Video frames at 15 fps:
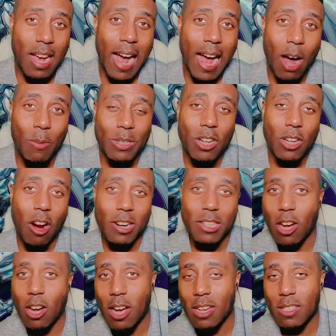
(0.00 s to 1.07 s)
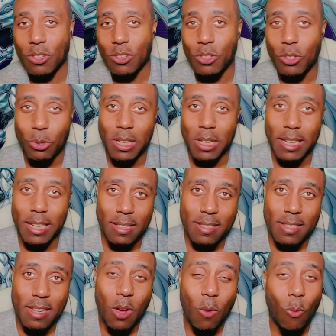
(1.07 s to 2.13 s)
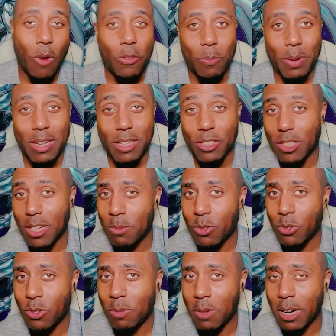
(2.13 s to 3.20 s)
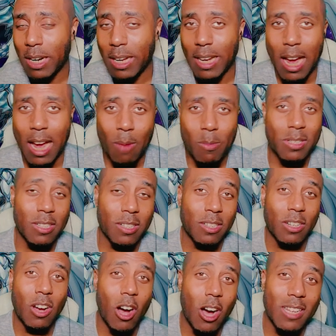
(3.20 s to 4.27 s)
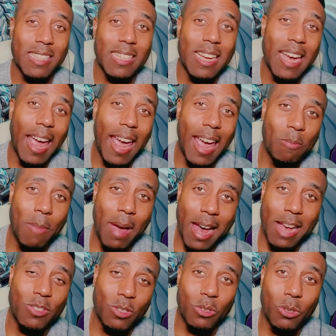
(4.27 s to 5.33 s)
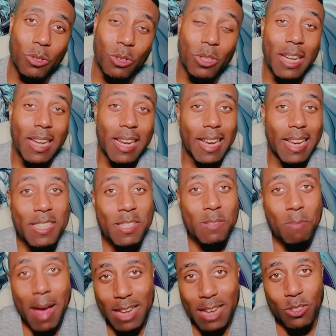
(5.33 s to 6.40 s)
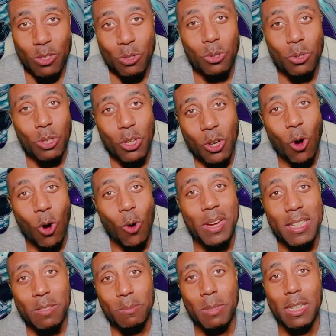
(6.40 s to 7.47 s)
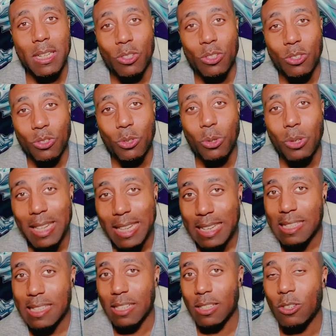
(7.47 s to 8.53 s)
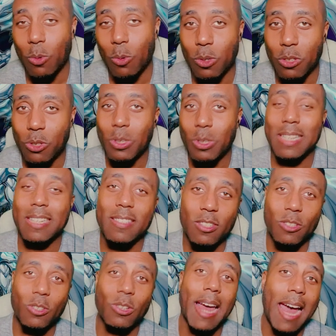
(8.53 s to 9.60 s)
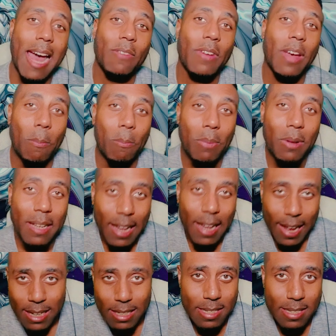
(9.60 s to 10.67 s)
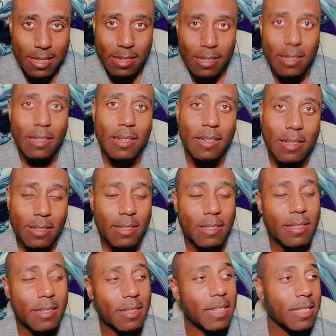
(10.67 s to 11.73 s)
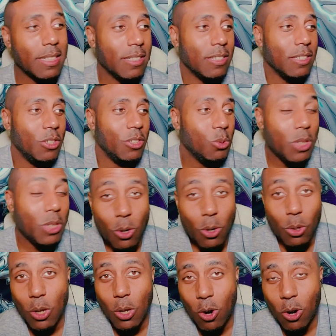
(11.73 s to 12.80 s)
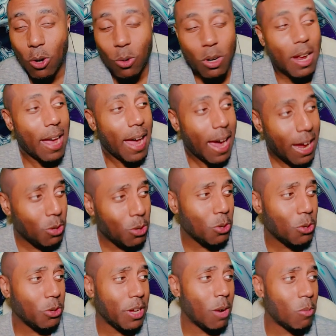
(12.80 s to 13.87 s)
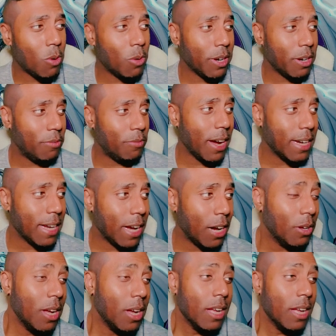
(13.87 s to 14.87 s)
how much cards cost in Duel Links, whether it be in gems or in money, and how much they're gonna cost in Master Duel. Is Master Duel going to be the Duel Links killer, or will Duel Links still have a place in the Yu-Gi-Oh lore and Yu-Gi-Oh game world? We're gonna find out.